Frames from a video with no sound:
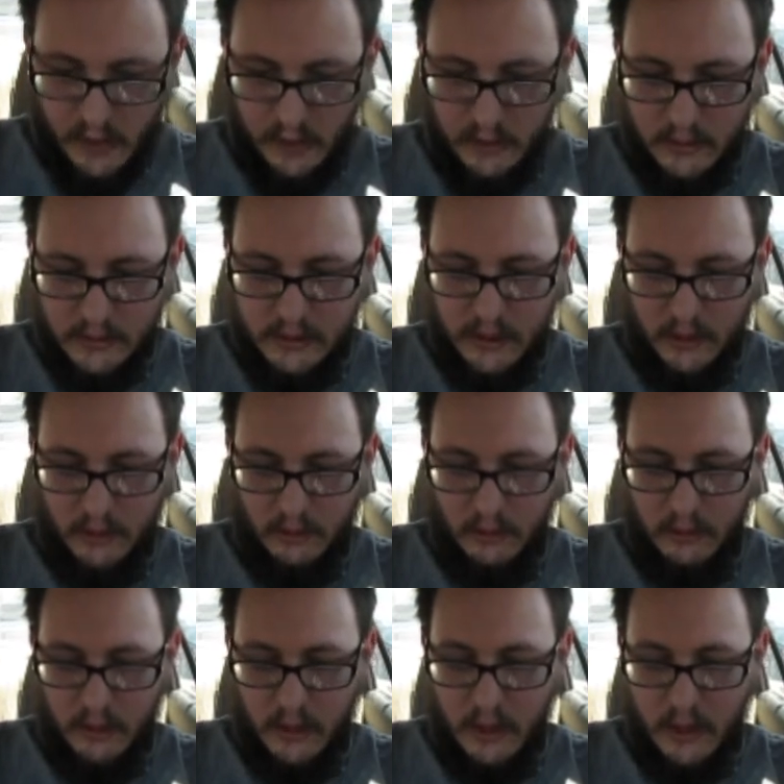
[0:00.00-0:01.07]
so
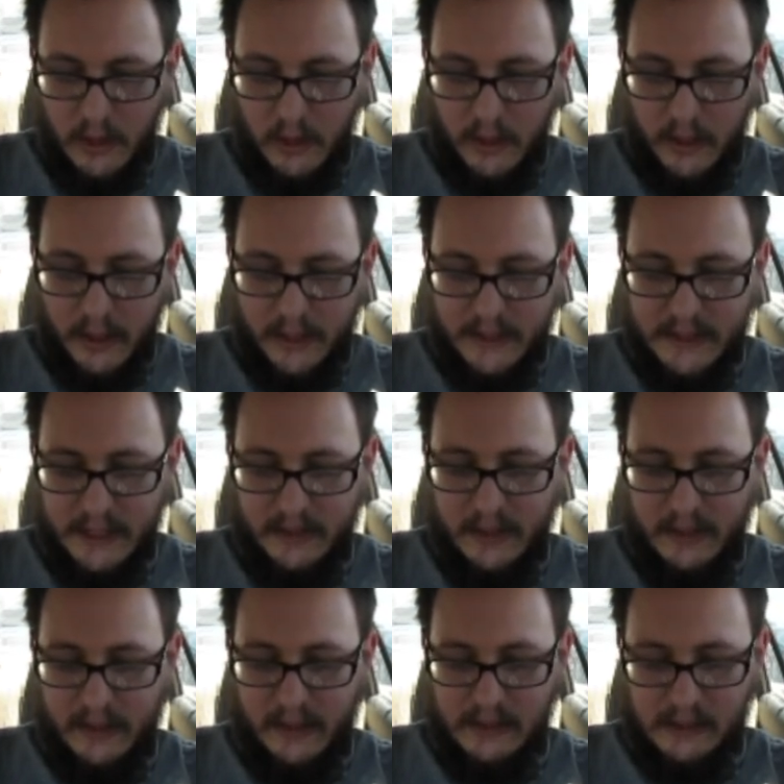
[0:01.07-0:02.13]
he said
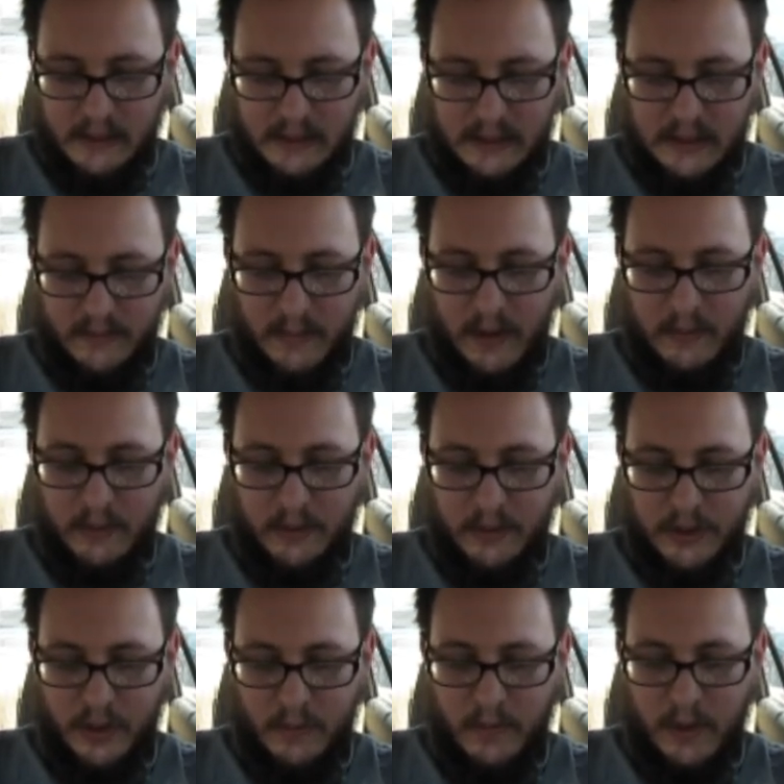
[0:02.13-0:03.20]
that these lists of people
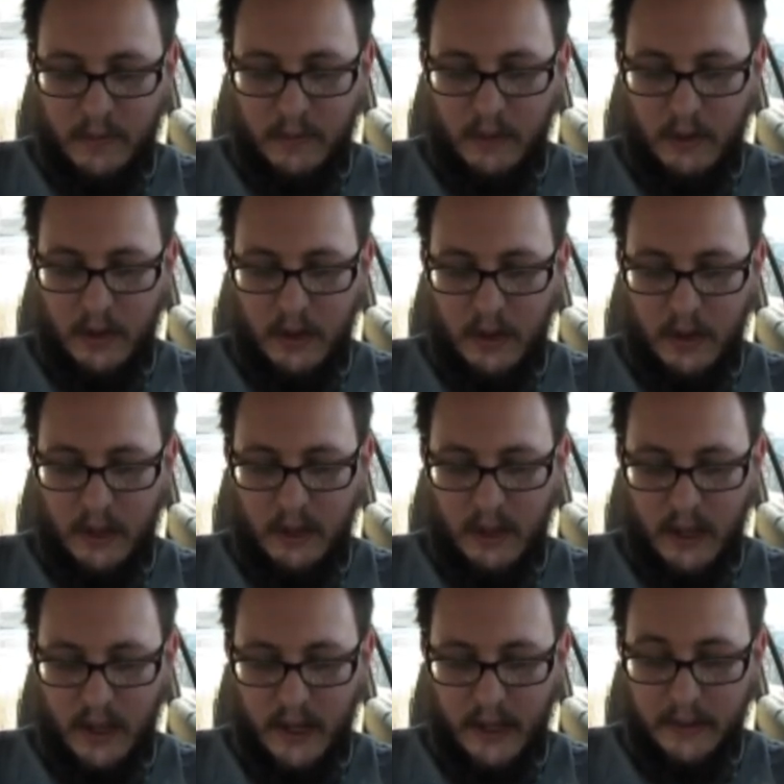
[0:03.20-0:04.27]
show people
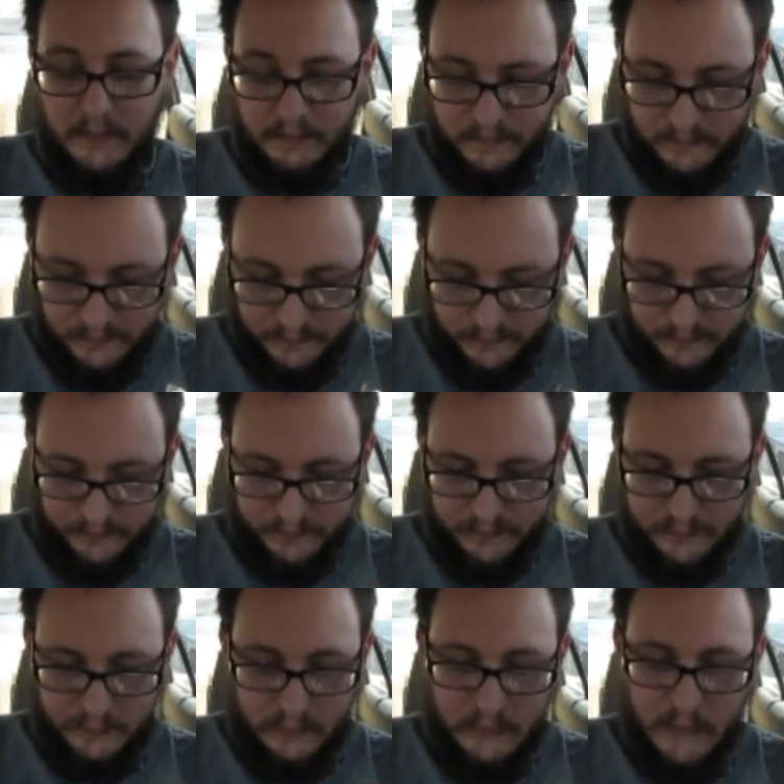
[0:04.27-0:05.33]
online.
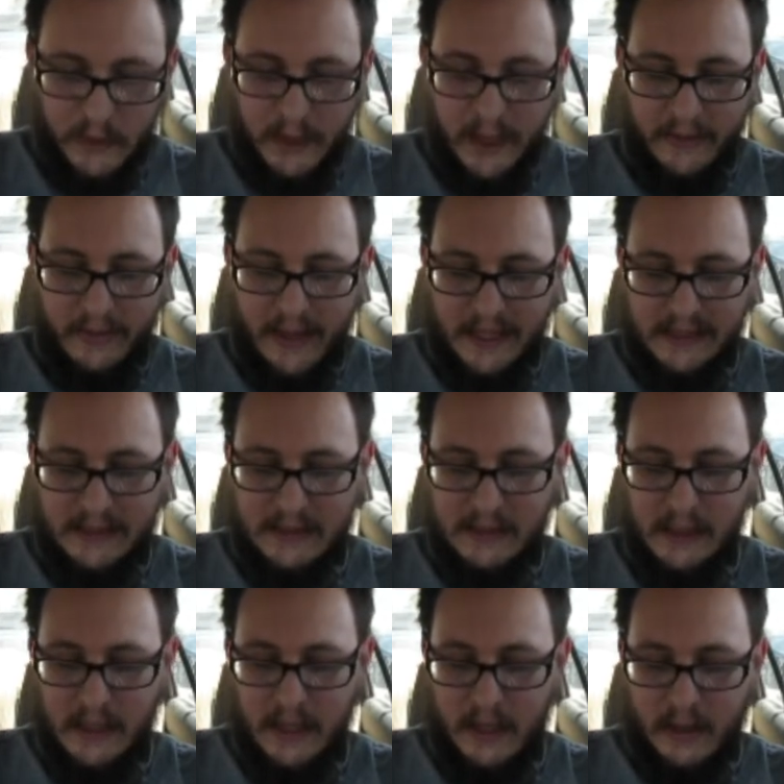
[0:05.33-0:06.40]
And that's
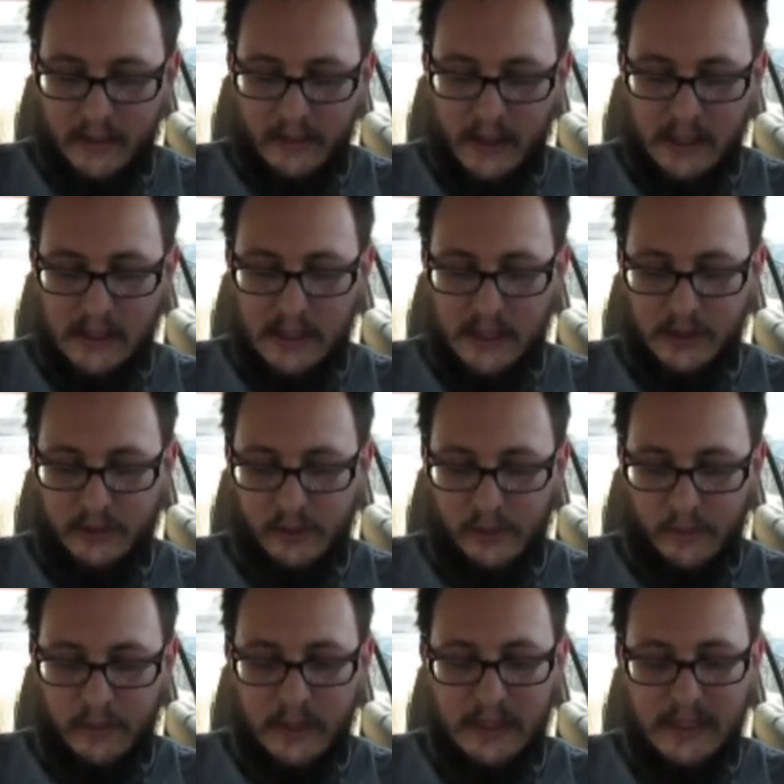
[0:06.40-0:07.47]
not true.
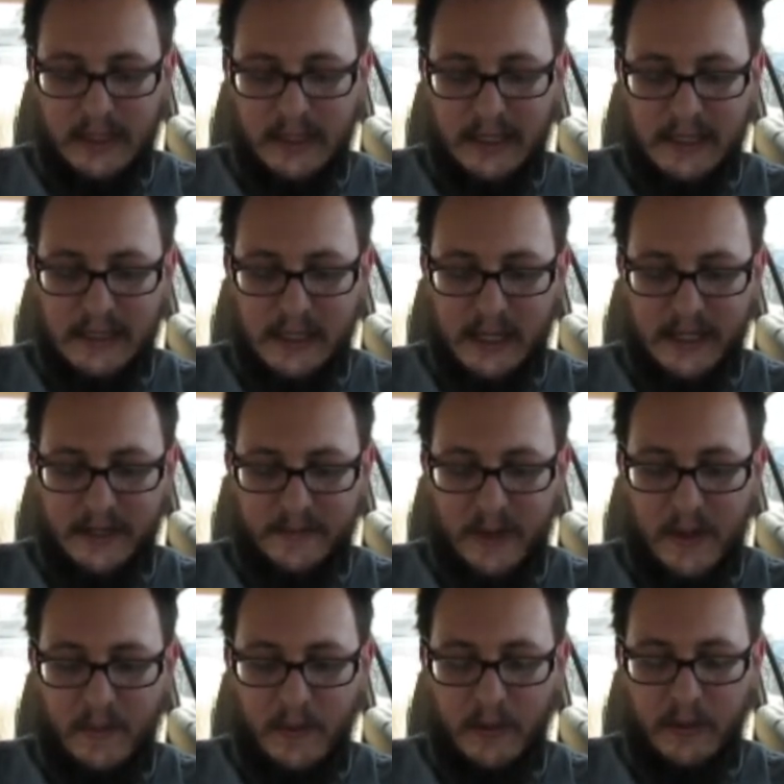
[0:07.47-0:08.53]
This list is
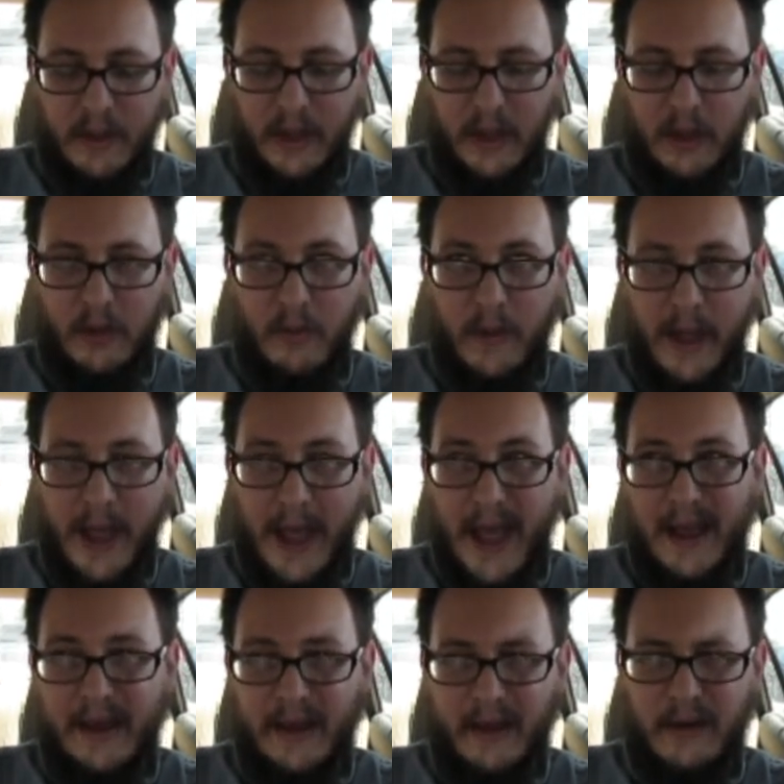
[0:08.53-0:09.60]
people that you
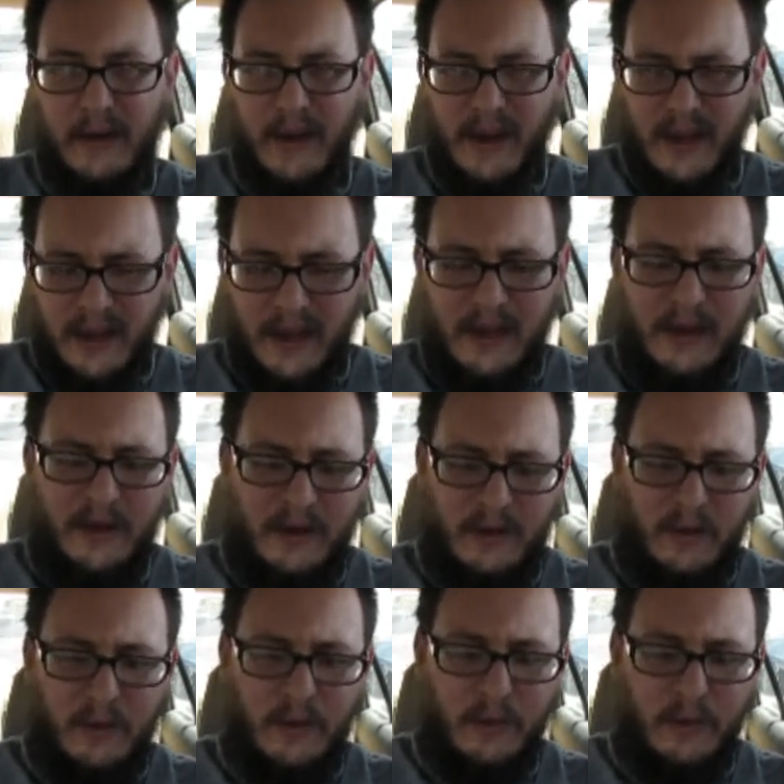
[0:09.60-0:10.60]
added to